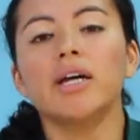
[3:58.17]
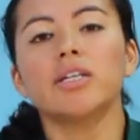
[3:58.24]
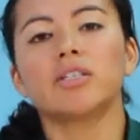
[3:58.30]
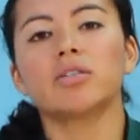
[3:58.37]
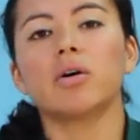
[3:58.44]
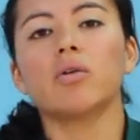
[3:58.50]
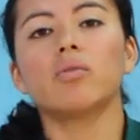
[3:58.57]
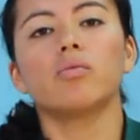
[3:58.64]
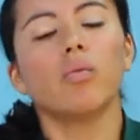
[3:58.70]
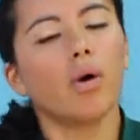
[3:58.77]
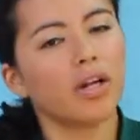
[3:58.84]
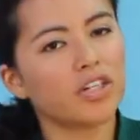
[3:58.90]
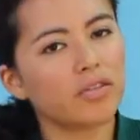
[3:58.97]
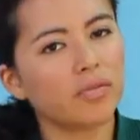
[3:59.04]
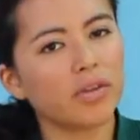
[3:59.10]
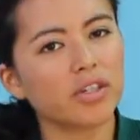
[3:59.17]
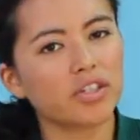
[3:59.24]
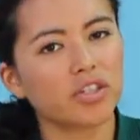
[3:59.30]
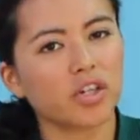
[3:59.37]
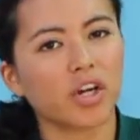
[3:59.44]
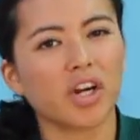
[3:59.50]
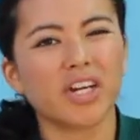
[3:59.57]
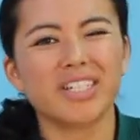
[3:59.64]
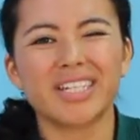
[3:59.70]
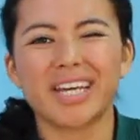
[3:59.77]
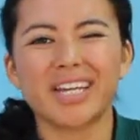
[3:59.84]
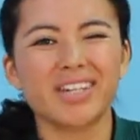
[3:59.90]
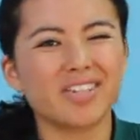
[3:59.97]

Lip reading: So watch for the sugar intake.